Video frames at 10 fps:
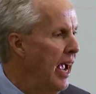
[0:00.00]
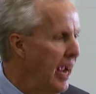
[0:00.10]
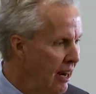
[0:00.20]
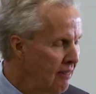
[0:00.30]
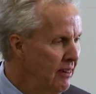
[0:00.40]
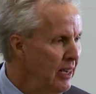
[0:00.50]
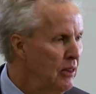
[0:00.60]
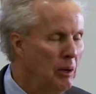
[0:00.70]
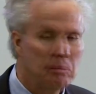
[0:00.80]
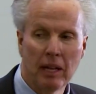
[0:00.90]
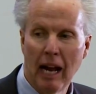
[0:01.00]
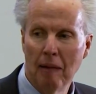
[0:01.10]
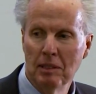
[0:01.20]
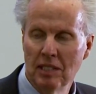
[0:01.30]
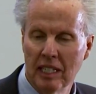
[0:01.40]
Every group that I
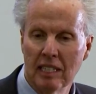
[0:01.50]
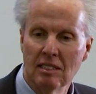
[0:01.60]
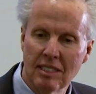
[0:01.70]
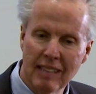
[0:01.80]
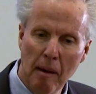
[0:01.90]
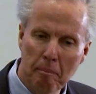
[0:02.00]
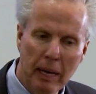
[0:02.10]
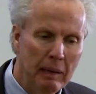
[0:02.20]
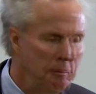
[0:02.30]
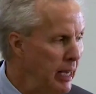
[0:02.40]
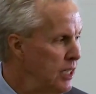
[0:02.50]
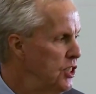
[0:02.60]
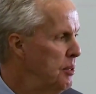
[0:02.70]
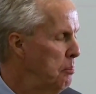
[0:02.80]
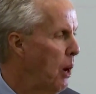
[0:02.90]
was in, somebody
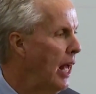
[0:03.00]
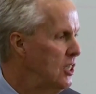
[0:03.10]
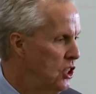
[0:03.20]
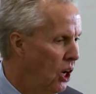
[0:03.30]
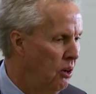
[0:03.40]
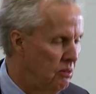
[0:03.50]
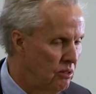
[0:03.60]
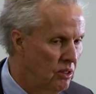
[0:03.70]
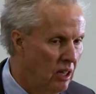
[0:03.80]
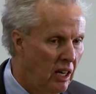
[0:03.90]
mentioned Brett Jones.